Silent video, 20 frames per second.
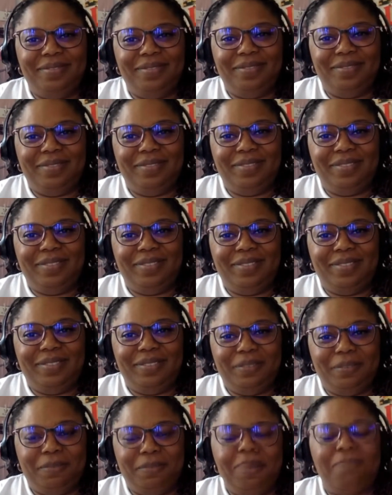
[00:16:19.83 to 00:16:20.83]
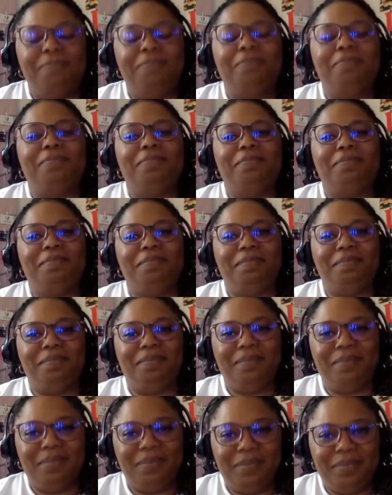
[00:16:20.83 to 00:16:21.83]

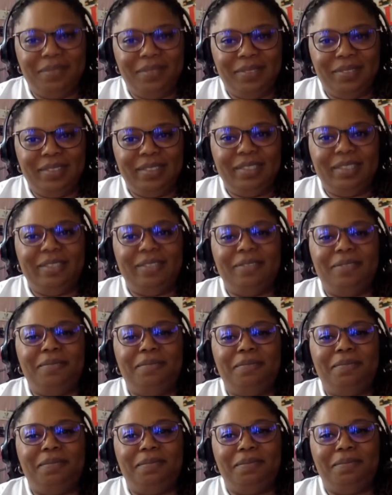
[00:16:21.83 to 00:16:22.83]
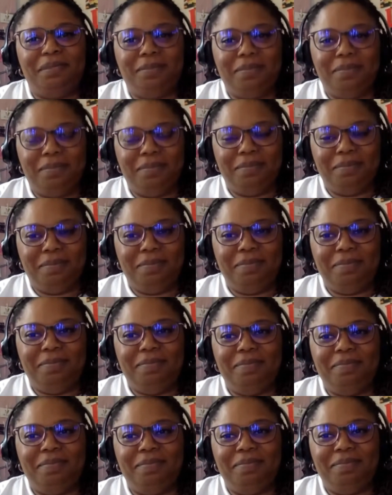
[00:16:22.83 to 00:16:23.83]

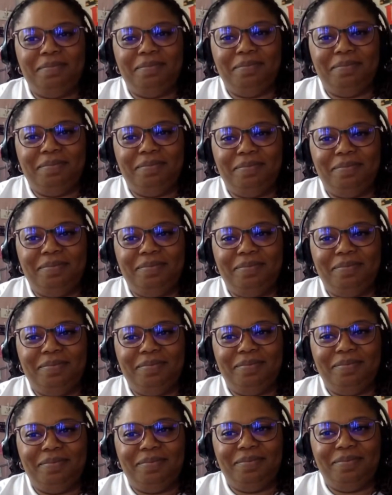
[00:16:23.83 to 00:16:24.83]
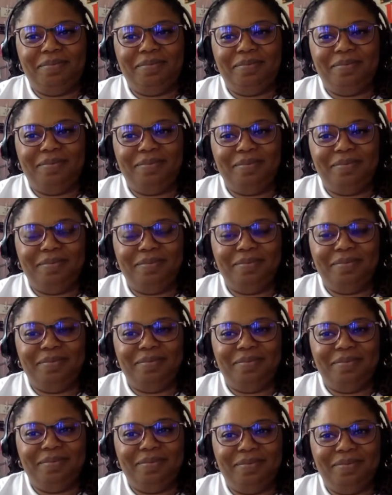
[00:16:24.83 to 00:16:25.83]

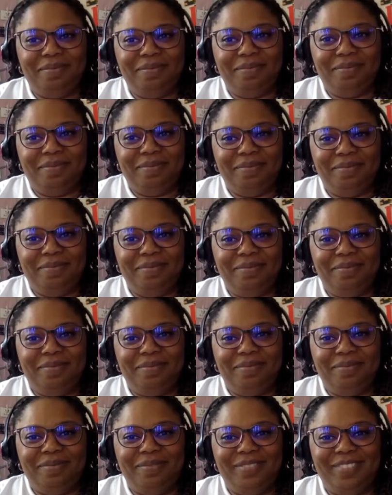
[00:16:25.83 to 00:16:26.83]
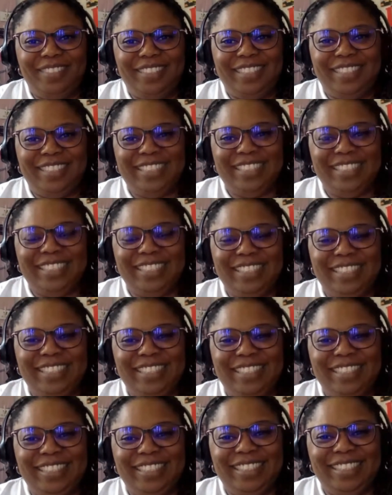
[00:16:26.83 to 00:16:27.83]
This person isn't speaking.